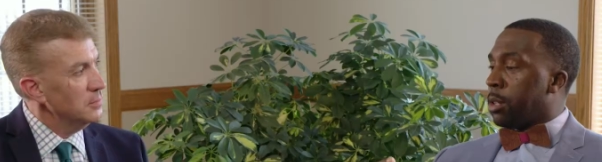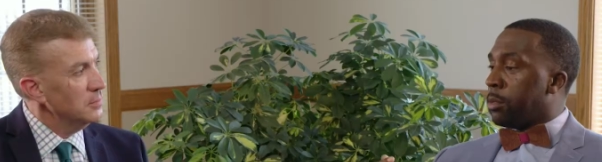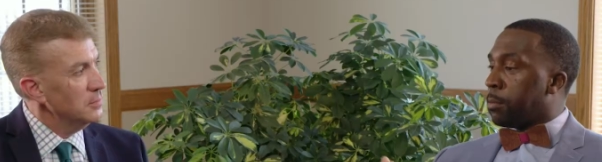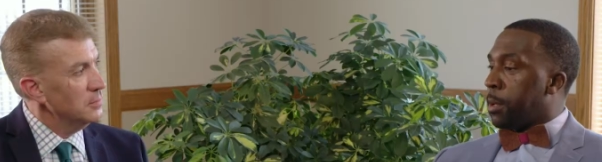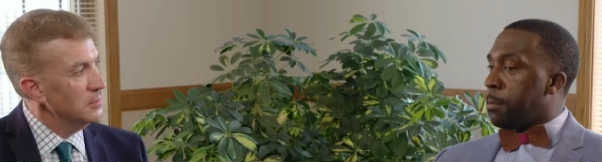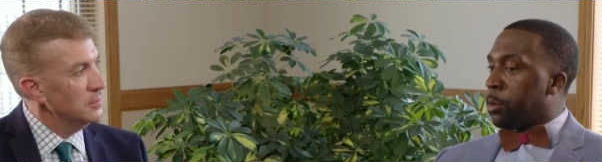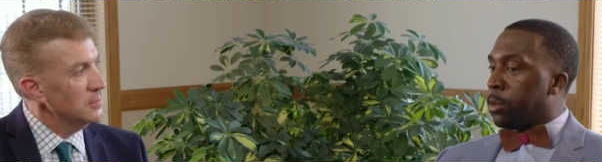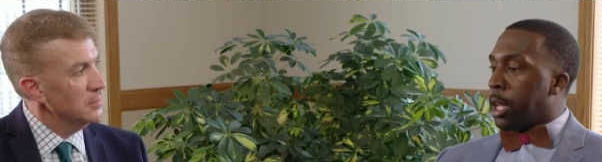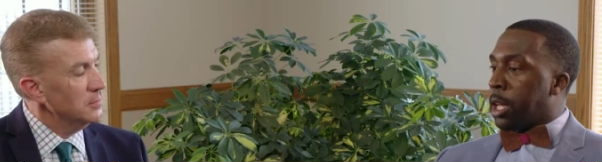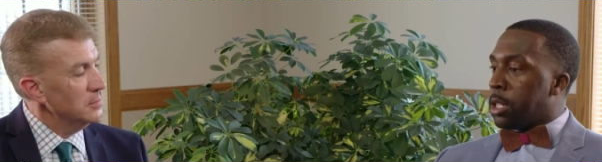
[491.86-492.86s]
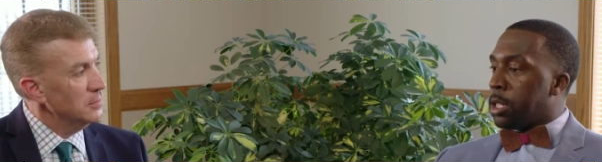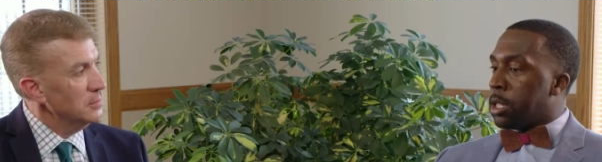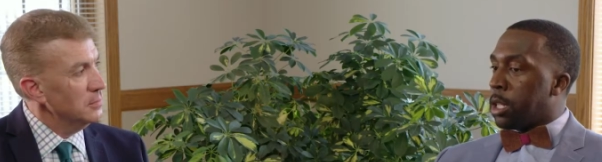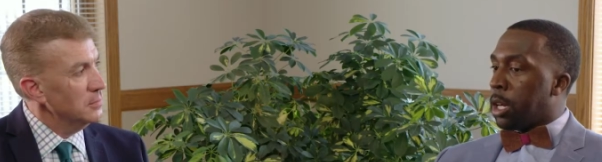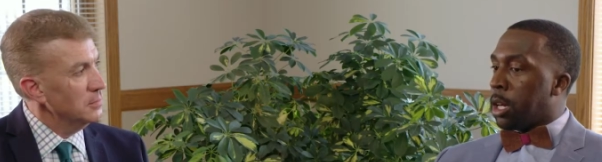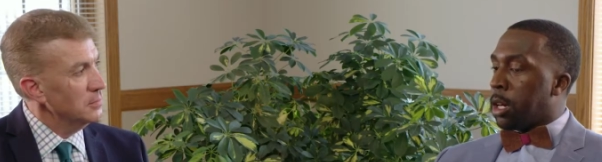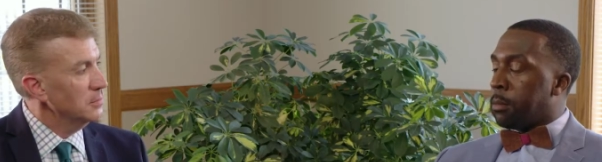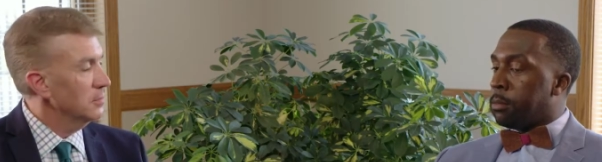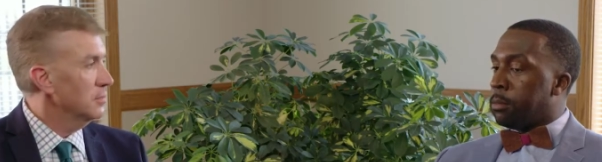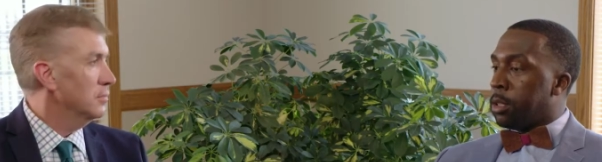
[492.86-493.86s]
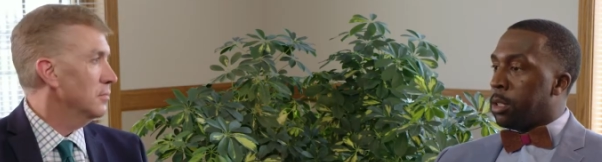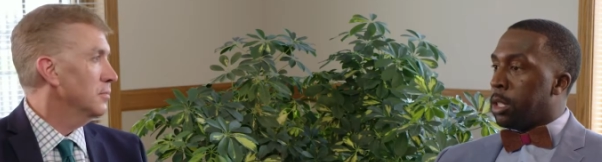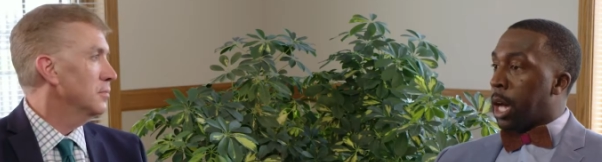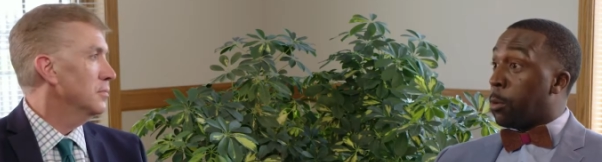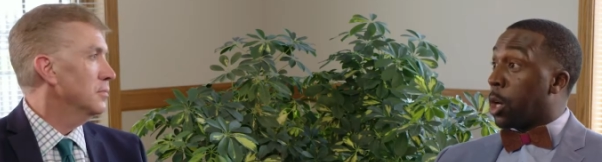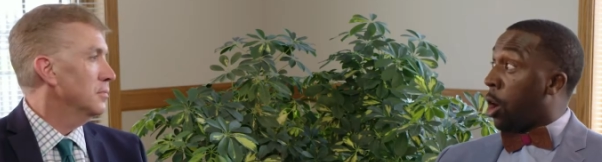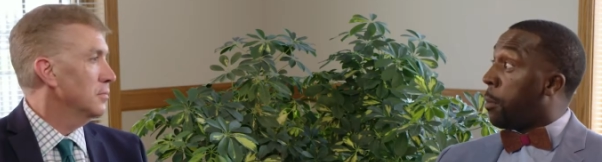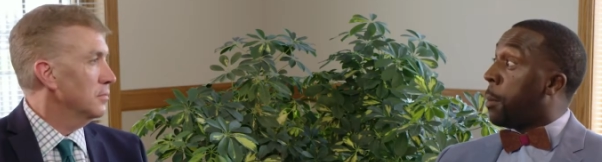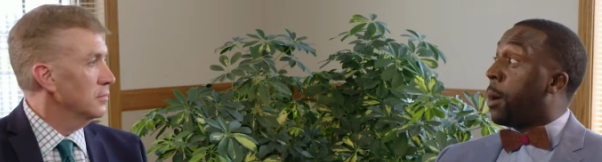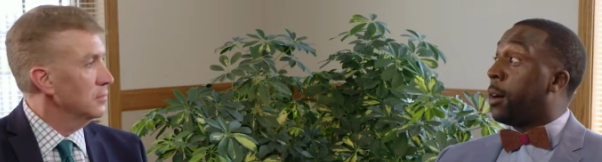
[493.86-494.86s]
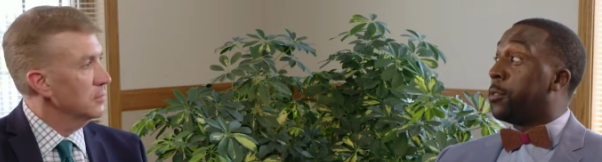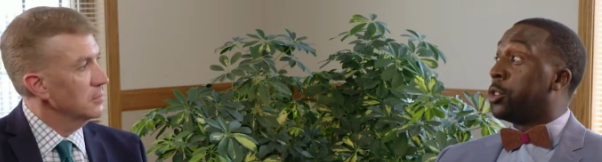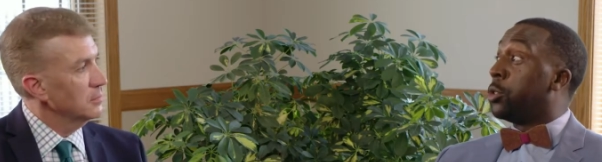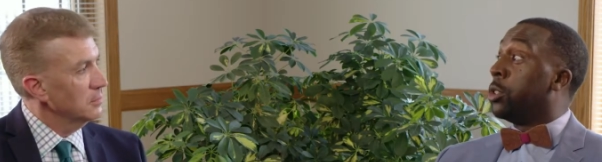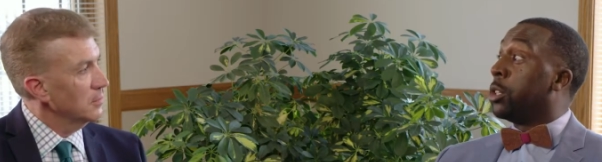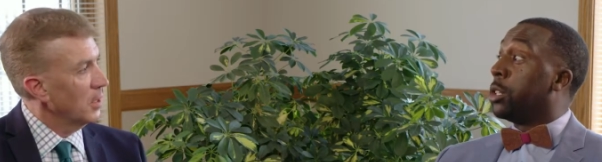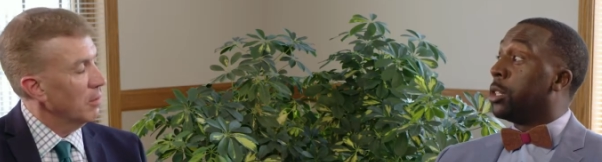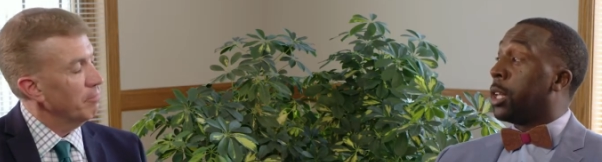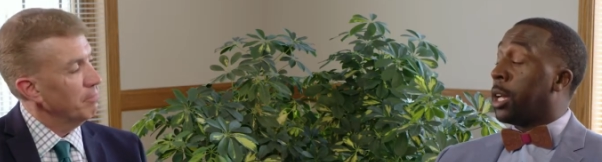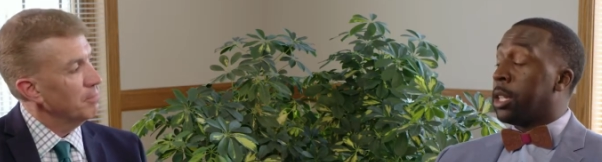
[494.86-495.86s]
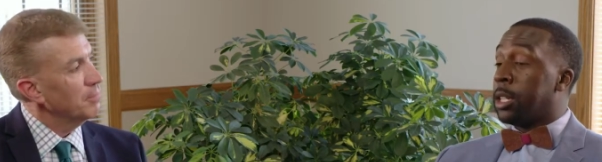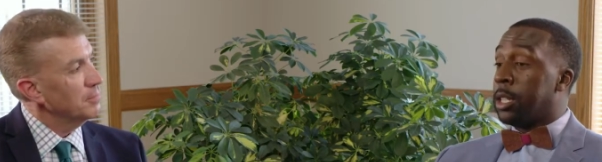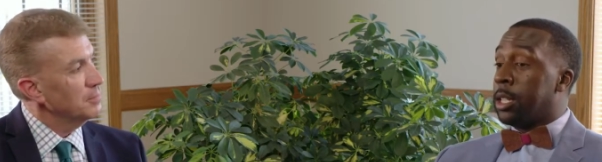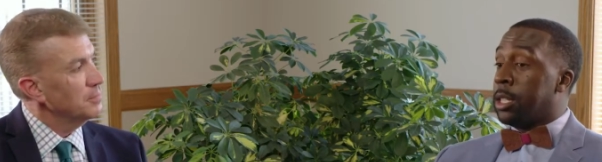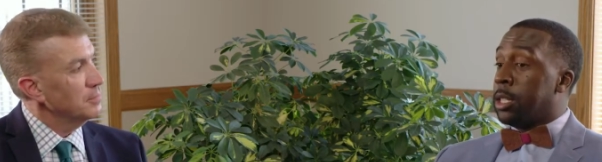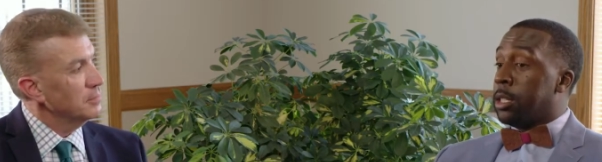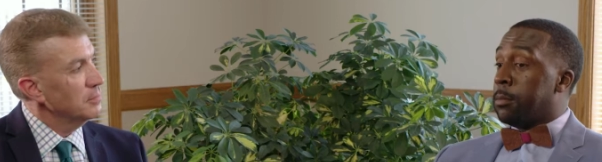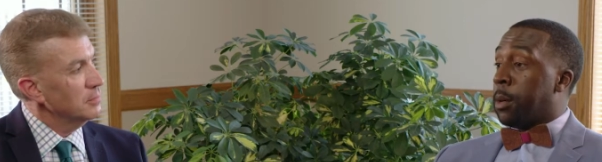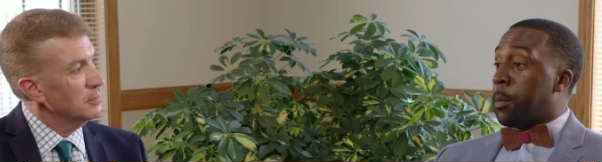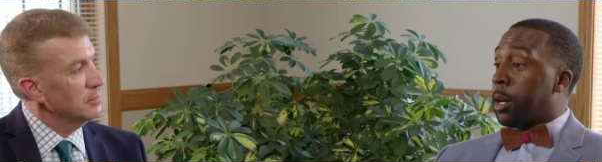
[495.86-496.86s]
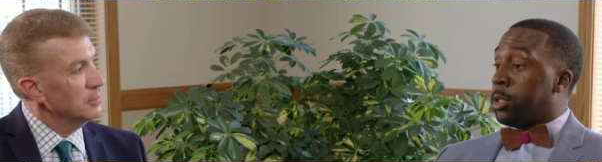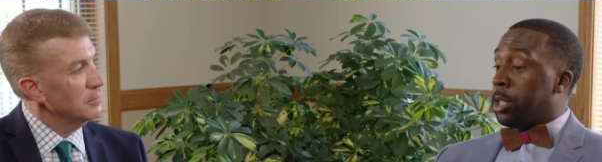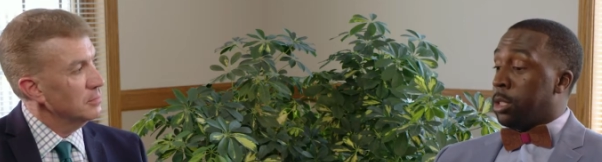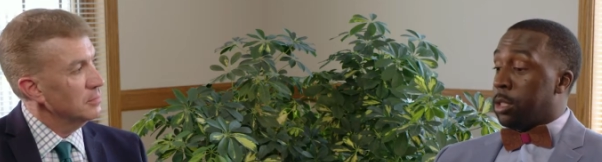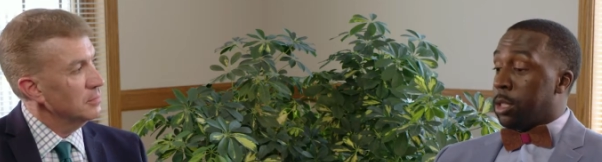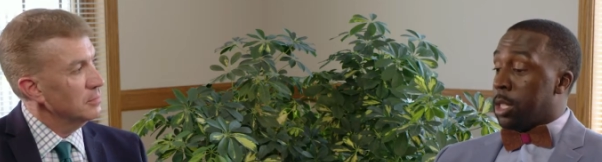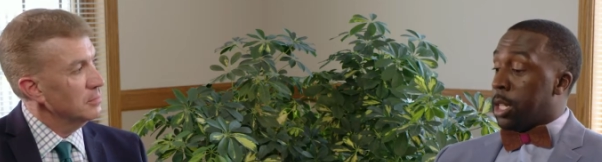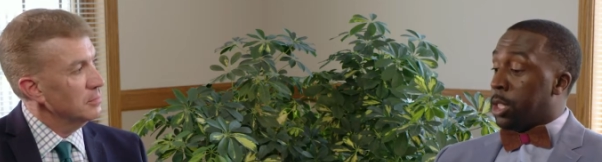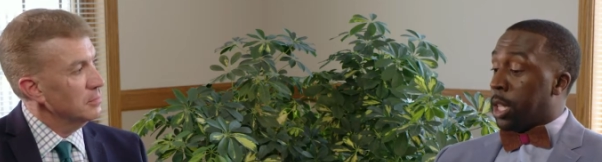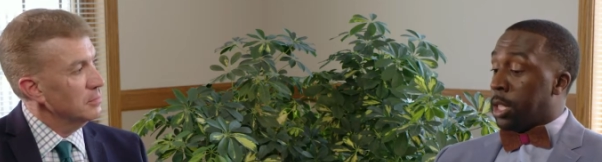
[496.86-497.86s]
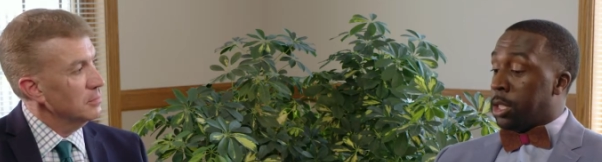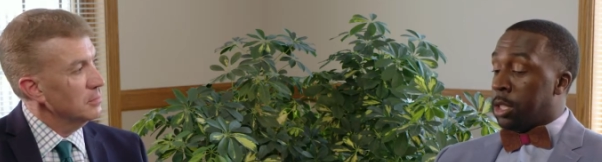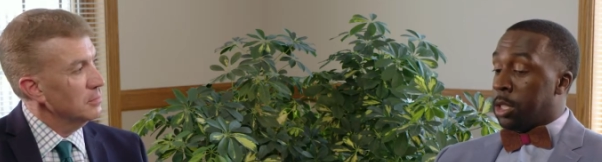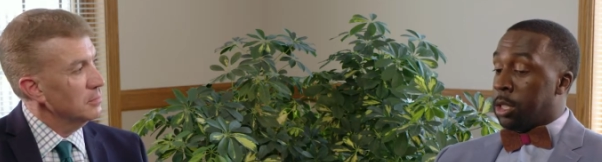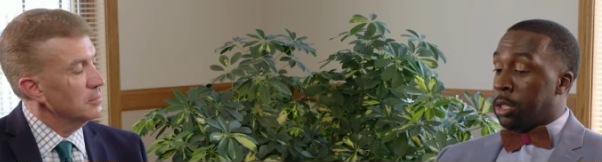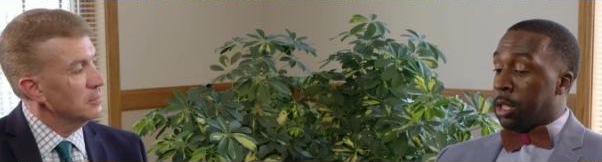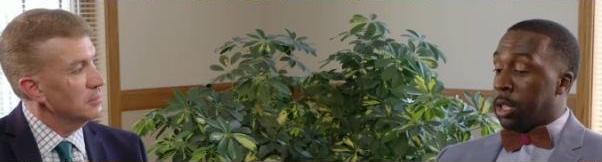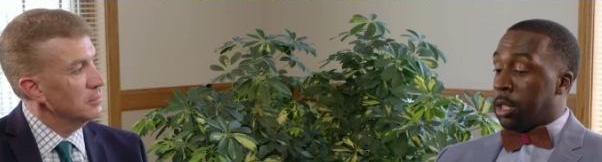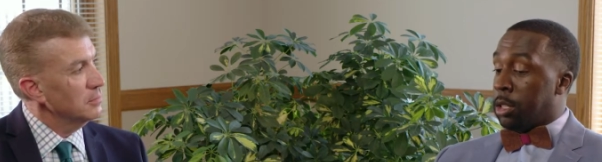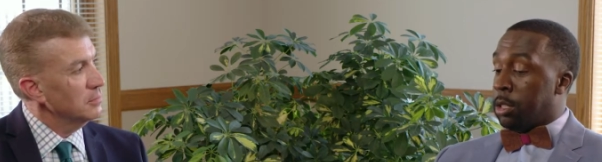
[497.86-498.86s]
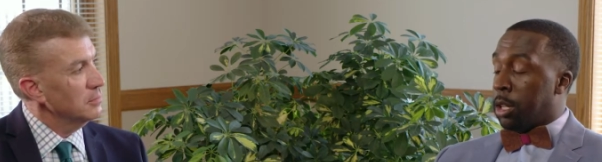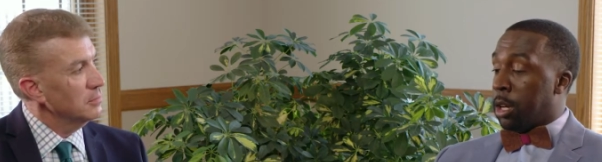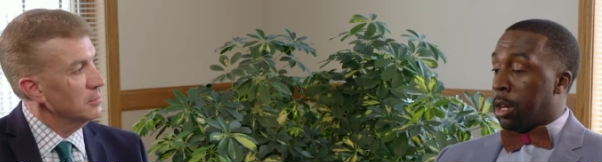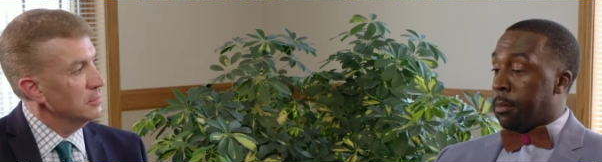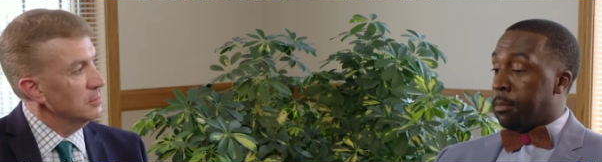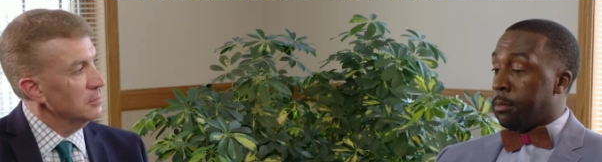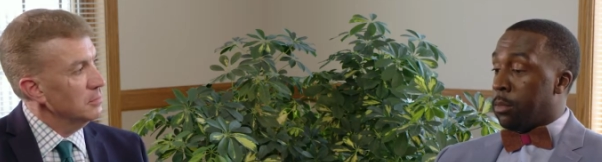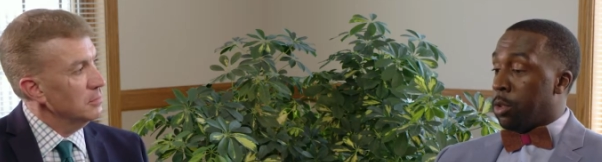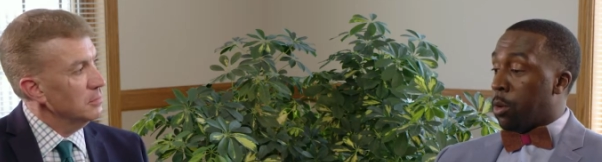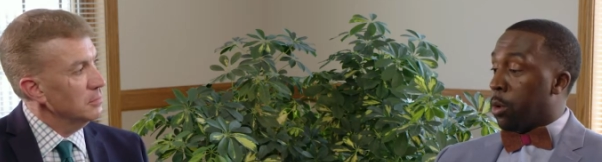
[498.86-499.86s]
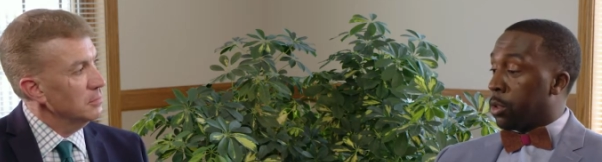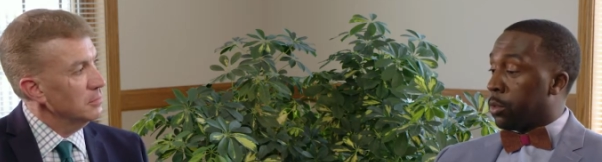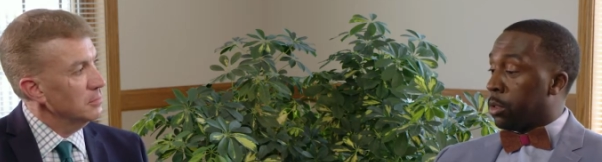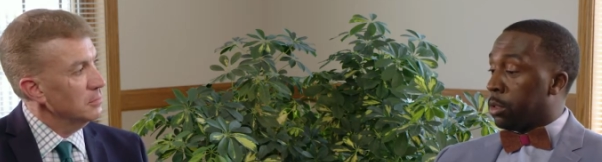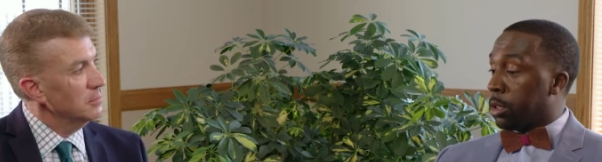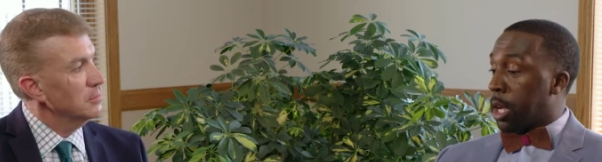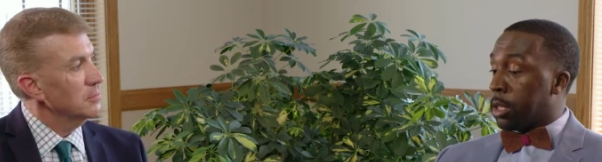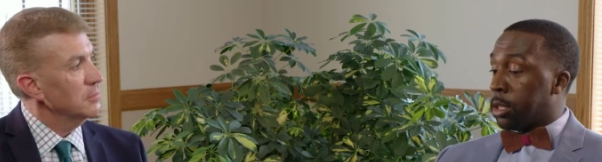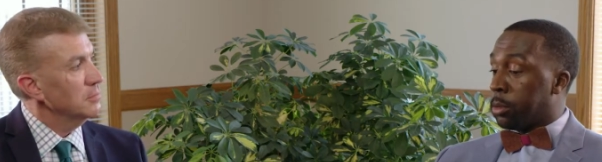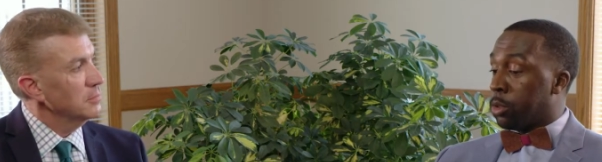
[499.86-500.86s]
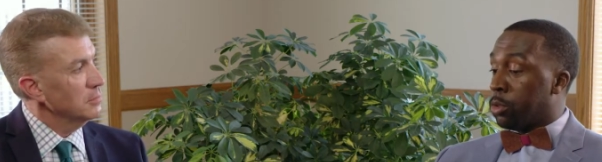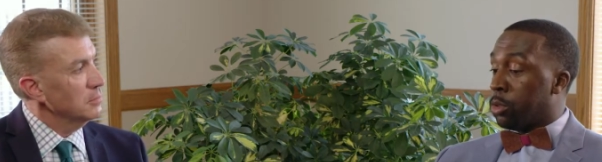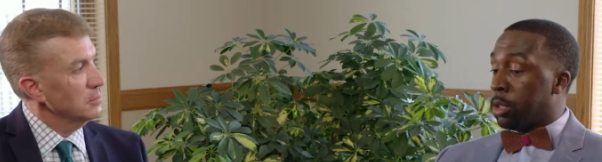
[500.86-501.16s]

Speaker 1: it was people that um, I would call my mom for sure. Yeah. Like my mom, she's in education and and um, you know works for concept schools